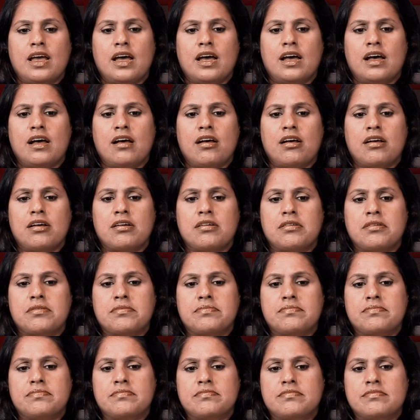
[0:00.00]

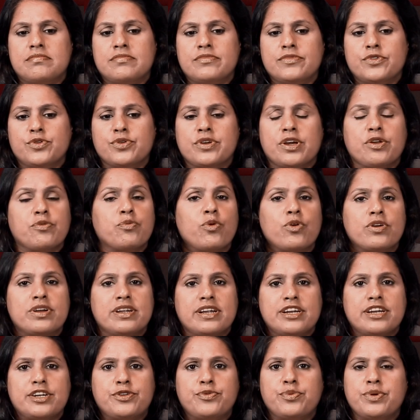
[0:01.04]
You can vote
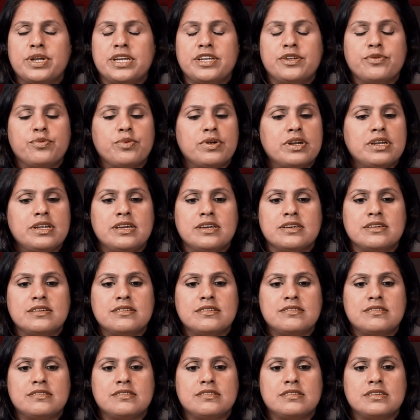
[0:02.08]
at 21
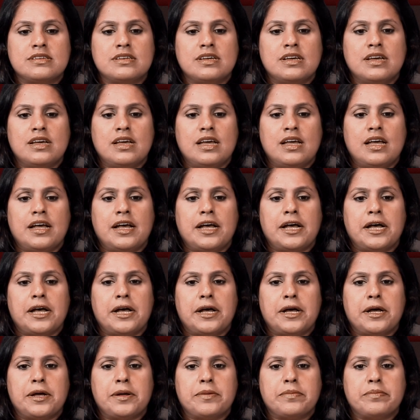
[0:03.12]
years.
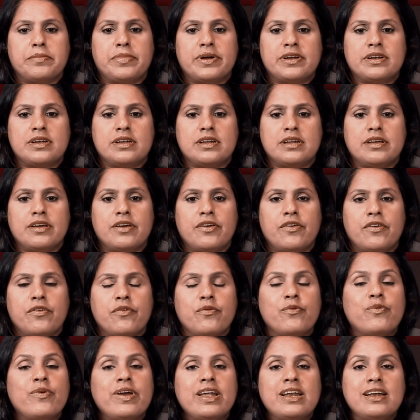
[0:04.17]
But
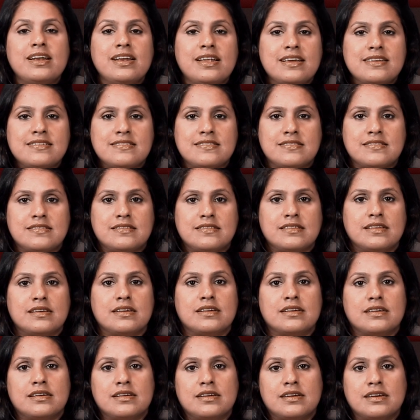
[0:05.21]
when does
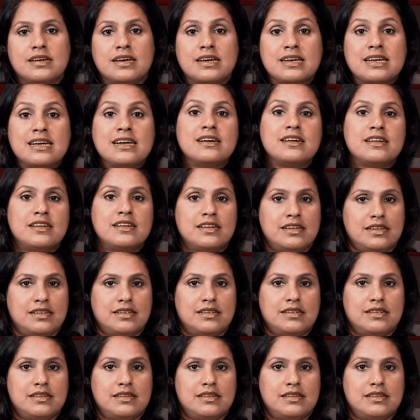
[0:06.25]
a girl